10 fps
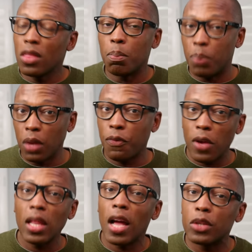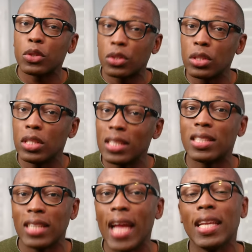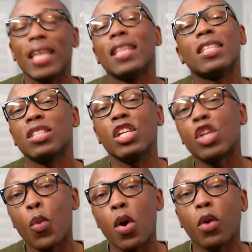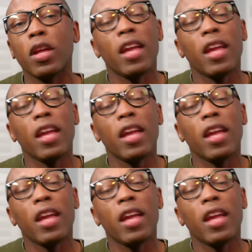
the big fella understood his standing in the sneaker world